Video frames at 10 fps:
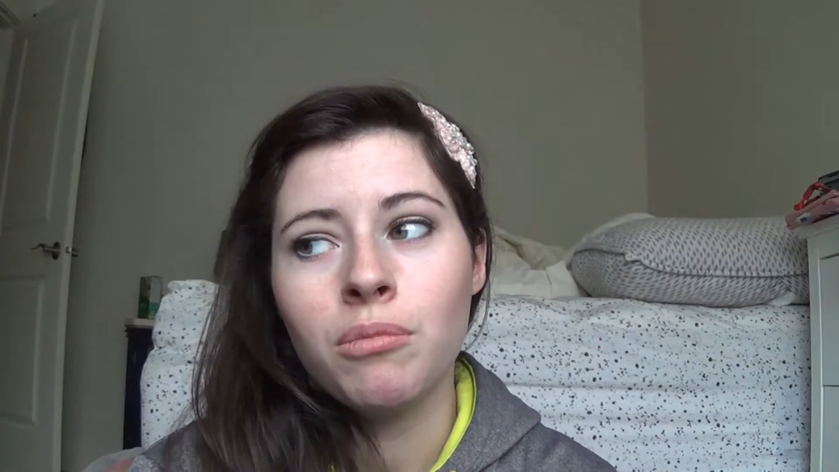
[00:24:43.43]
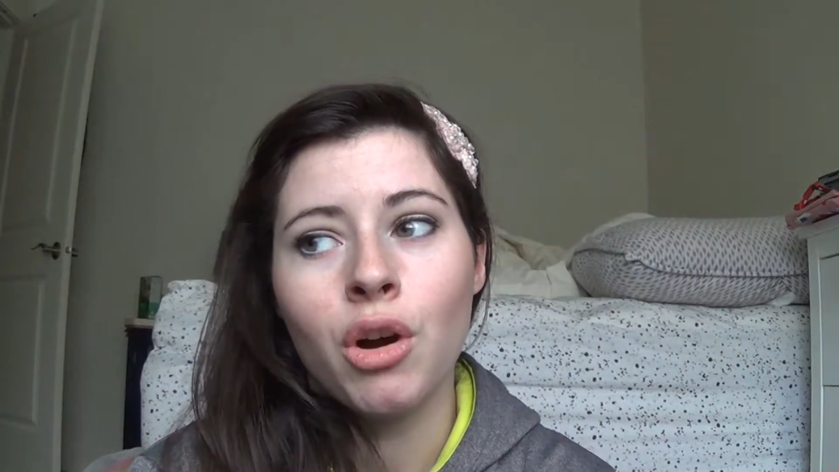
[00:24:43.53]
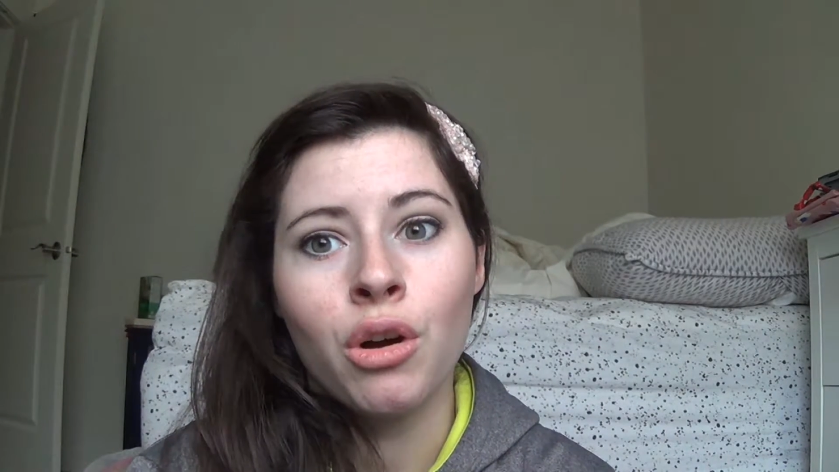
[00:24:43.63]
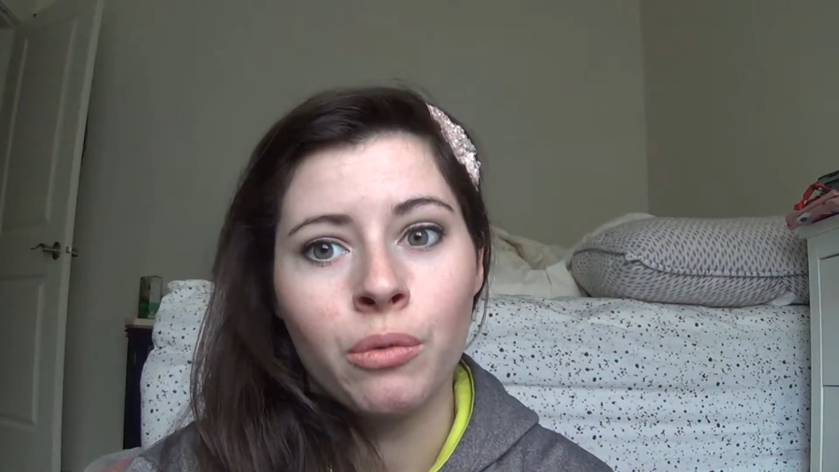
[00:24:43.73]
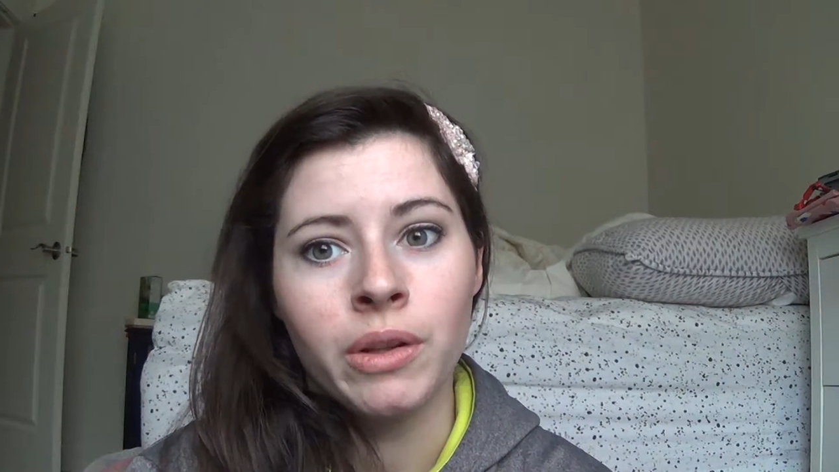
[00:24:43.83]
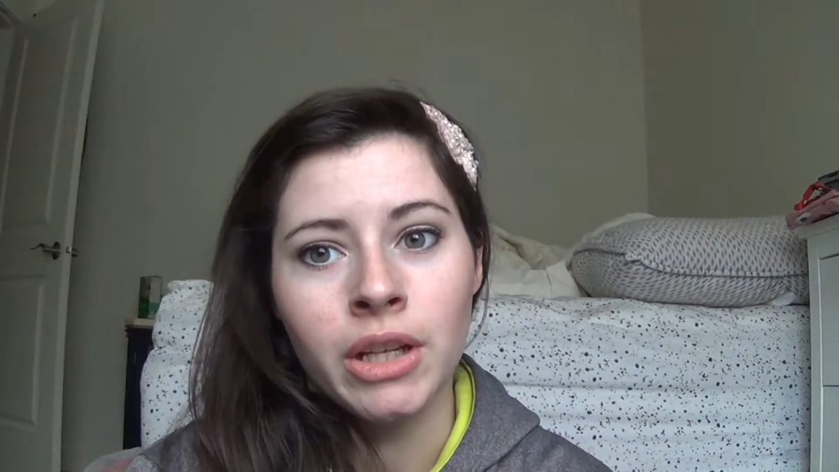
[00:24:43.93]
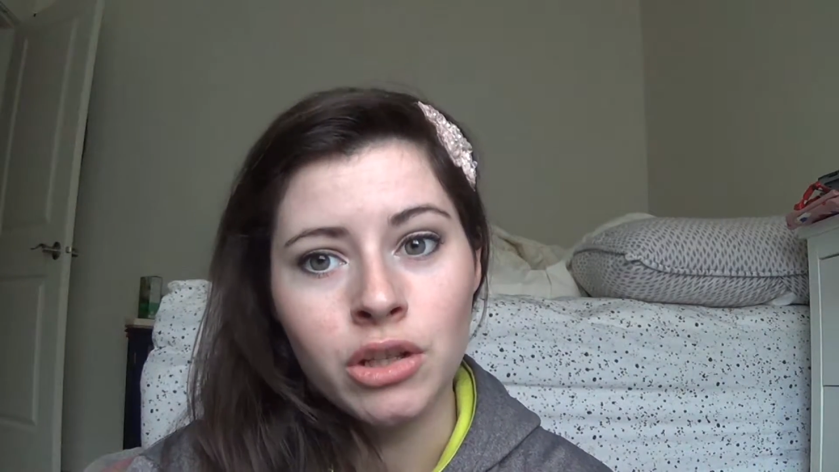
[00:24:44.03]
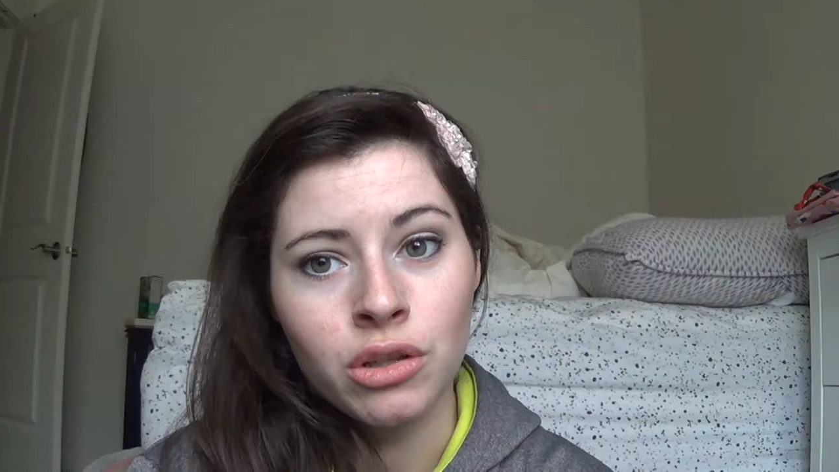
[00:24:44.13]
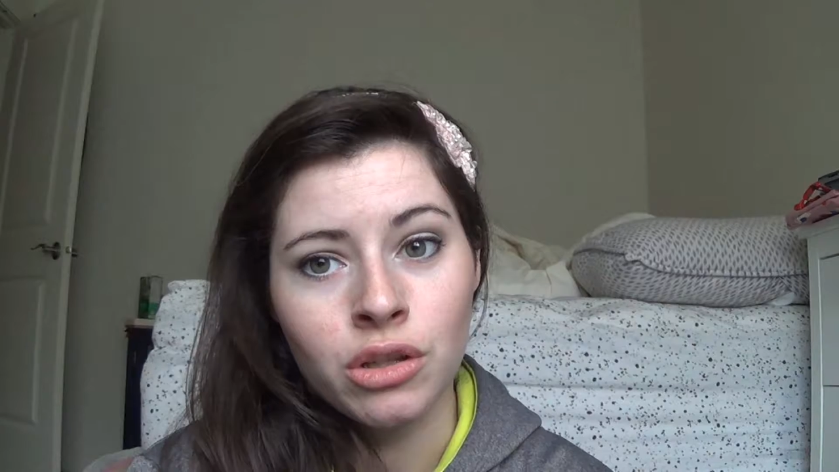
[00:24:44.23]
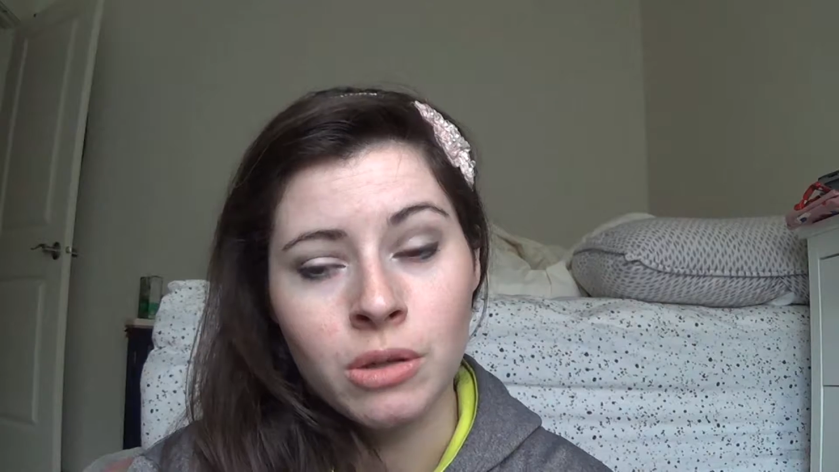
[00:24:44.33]
our
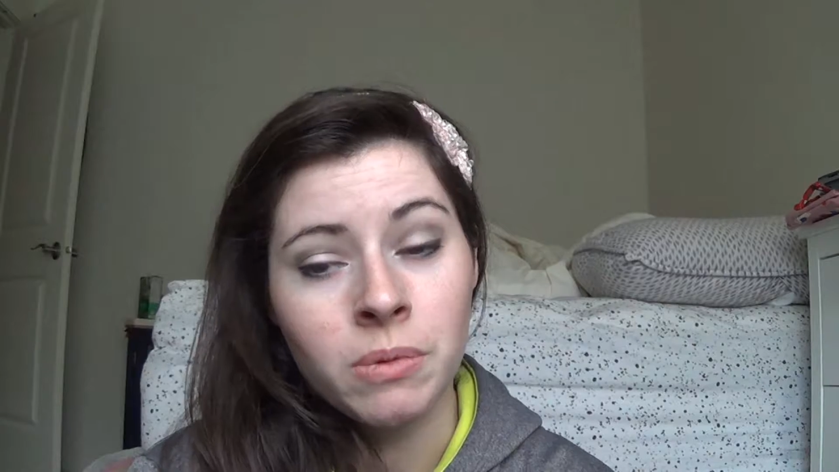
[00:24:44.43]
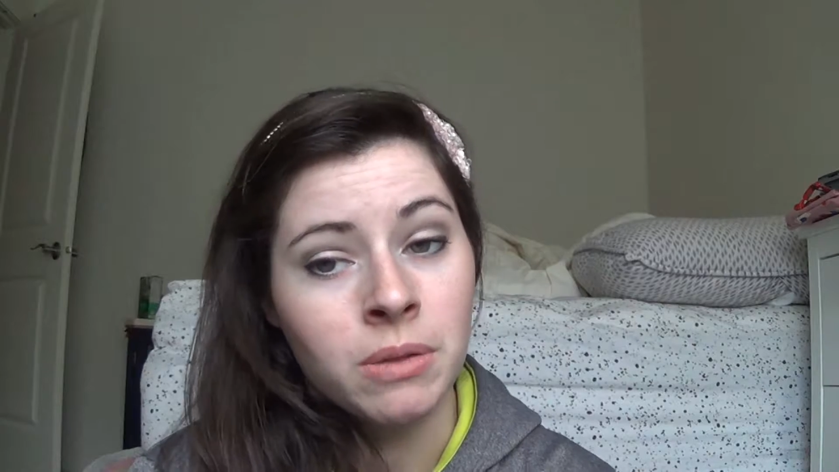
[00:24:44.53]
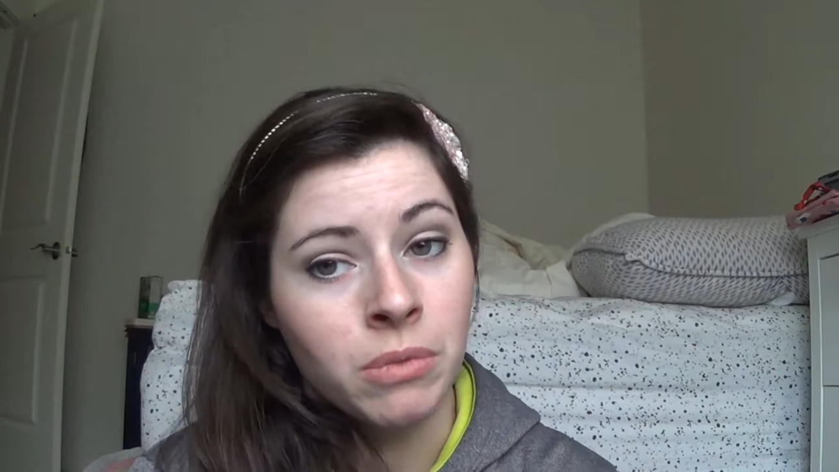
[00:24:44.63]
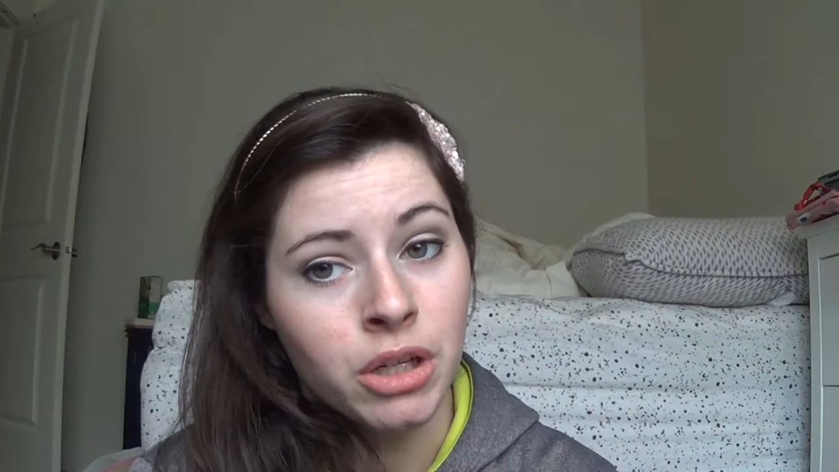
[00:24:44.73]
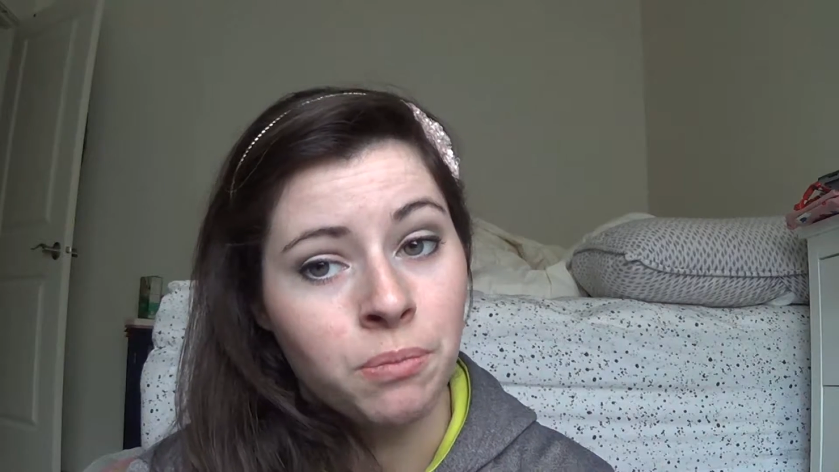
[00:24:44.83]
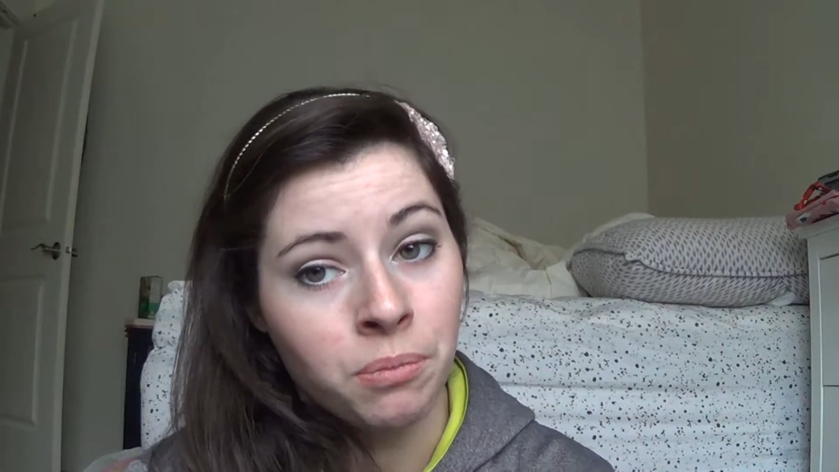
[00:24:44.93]
relationship is much